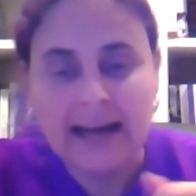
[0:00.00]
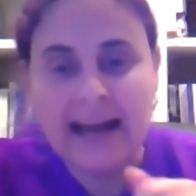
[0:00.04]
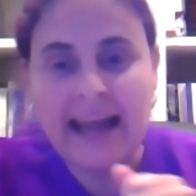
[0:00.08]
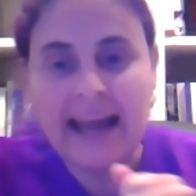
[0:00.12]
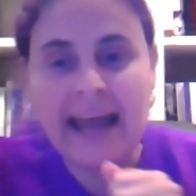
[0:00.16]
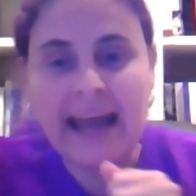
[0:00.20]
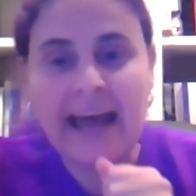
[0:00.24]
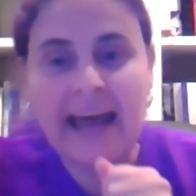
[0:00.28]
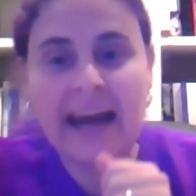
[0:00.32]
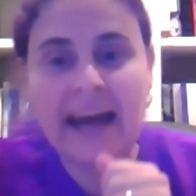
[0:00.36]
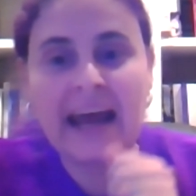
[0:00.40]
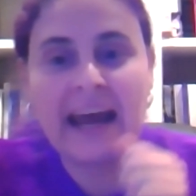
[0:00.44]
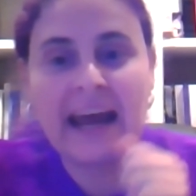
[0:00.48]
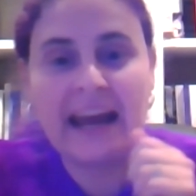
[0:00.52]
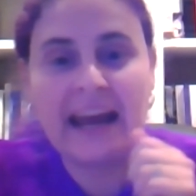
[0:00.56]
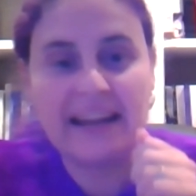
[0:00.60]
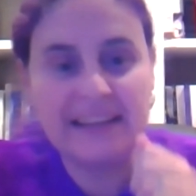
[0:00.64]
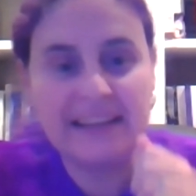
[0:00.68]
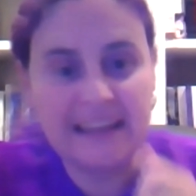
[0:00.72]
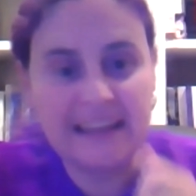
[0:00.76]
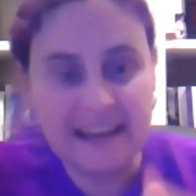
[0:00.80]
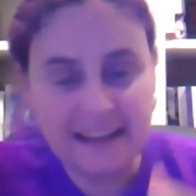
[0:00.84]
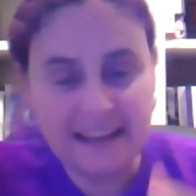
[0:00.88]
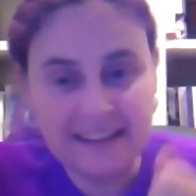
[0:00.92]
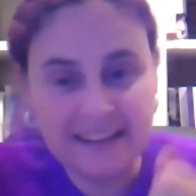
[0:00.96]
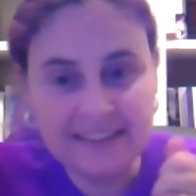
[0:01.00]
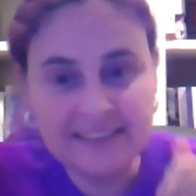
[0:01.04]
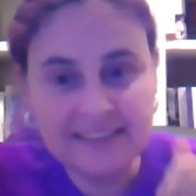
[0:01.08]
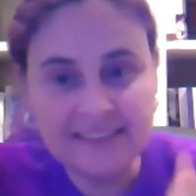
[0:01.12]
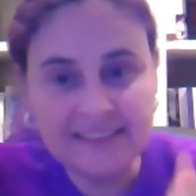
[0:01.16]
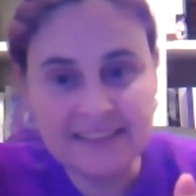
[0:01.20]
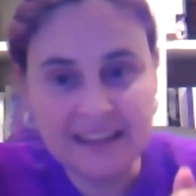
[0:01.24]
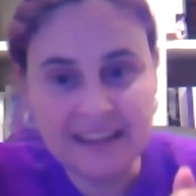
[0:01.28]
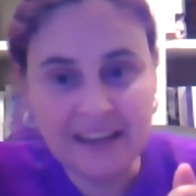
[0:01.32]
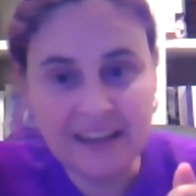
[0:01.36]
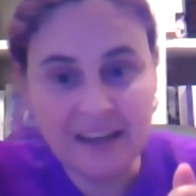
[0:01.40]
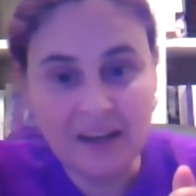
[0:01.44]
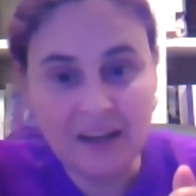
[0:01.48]
And at the end of the
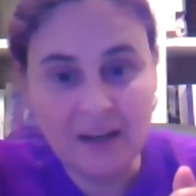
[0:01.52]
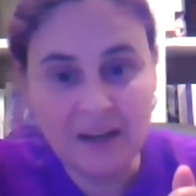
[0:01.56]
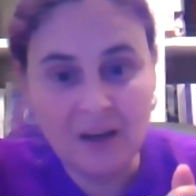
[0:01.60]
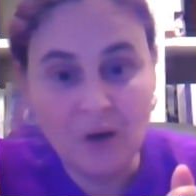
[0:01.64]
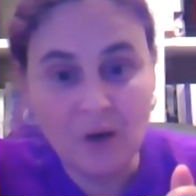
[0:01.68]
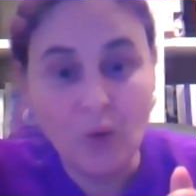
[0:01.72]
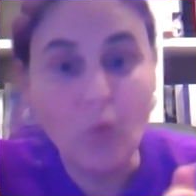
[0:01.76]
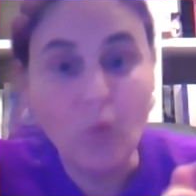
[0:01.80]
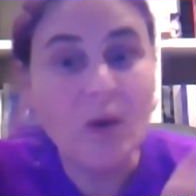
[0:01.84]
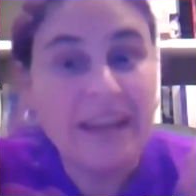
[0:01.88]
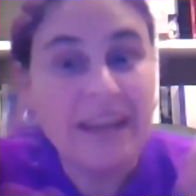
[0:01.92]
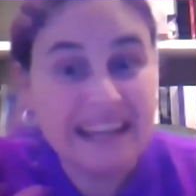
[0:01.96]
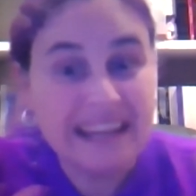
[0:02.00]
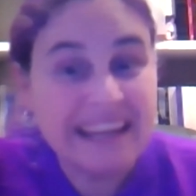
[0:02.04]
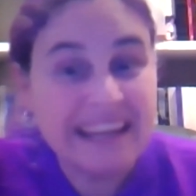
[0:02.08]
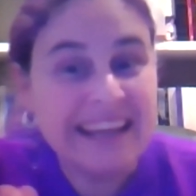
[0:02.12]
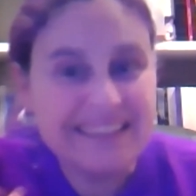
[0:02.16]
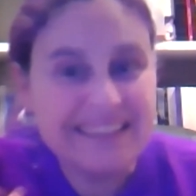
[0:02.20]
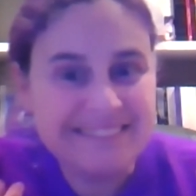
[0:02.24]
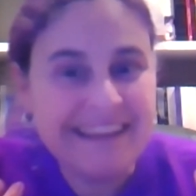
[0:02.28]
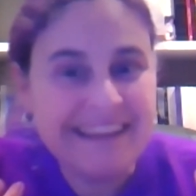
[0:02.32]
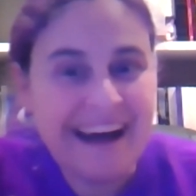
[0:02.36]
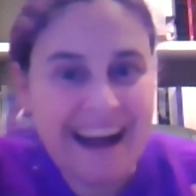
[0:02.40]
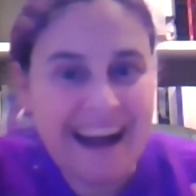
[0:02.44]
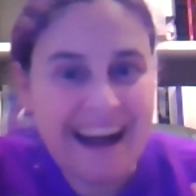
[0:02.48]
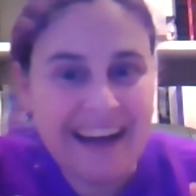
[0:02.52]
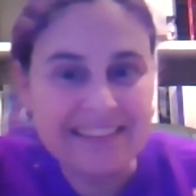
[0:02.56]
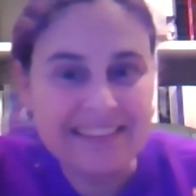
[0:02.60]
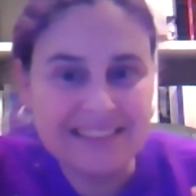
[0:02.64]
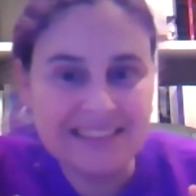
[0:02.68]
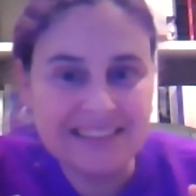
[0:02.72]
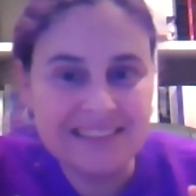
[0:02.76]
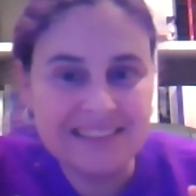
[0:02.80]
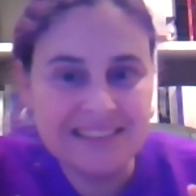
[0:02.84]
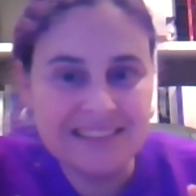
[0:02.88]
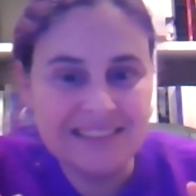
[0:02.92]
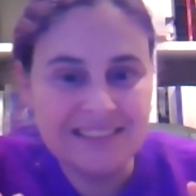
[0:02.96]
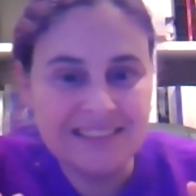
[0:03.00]
day, we need that.